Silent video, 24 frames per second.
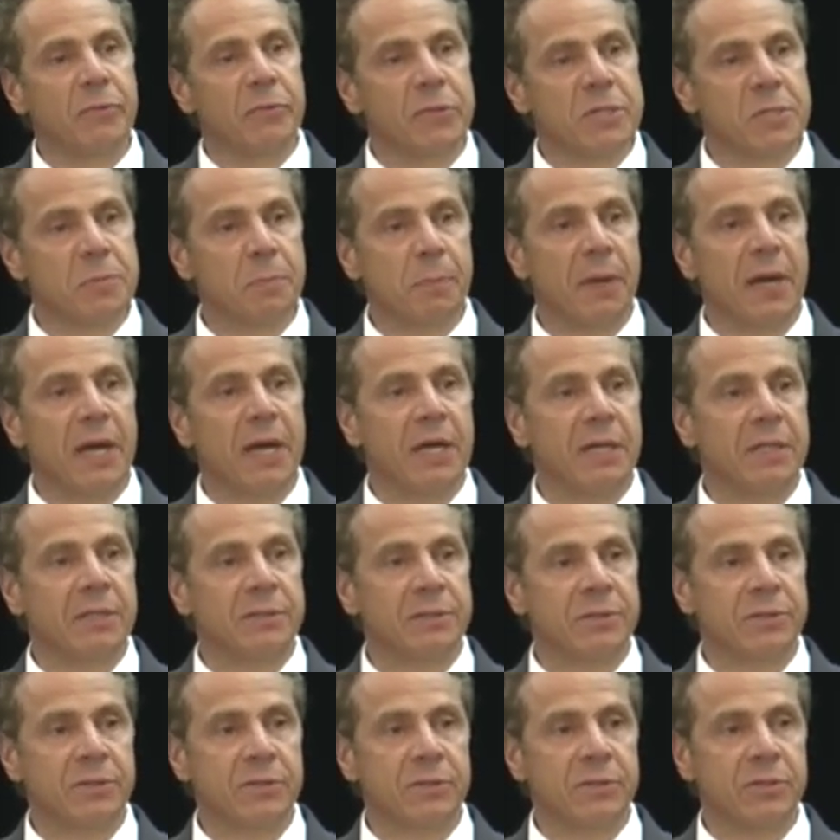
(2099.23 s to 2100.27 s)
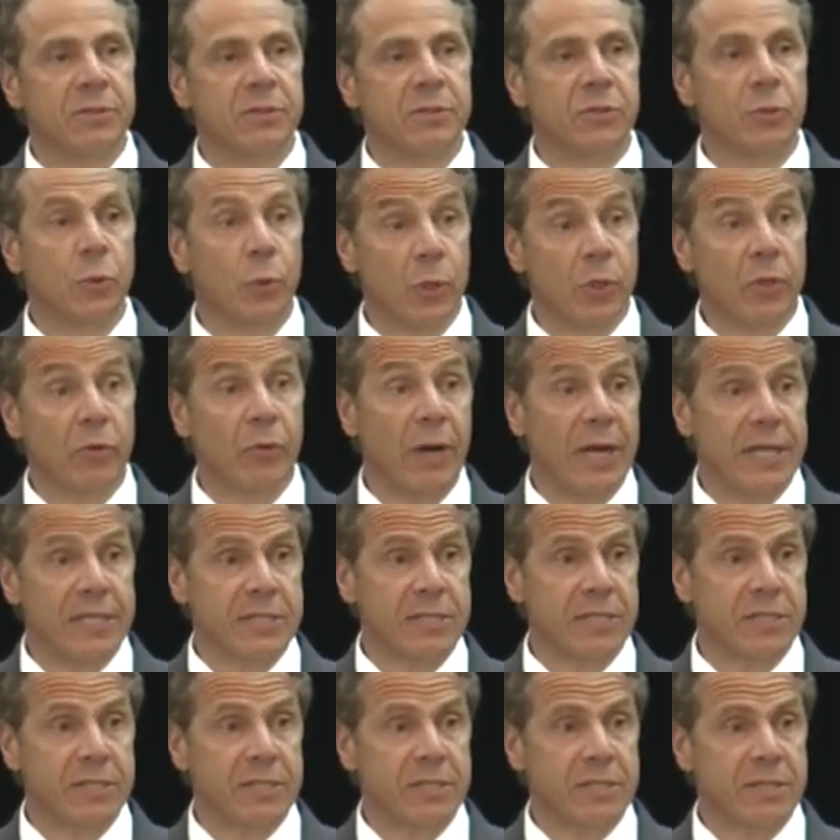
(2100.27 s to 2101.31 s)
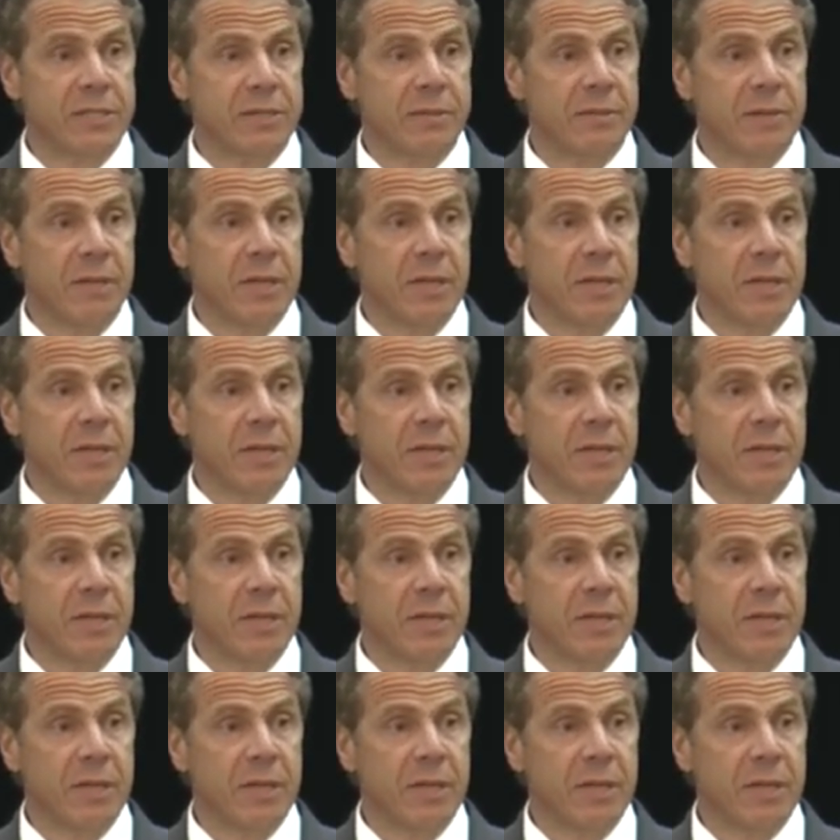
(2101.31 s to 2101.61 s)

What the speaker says: responds to a crisis.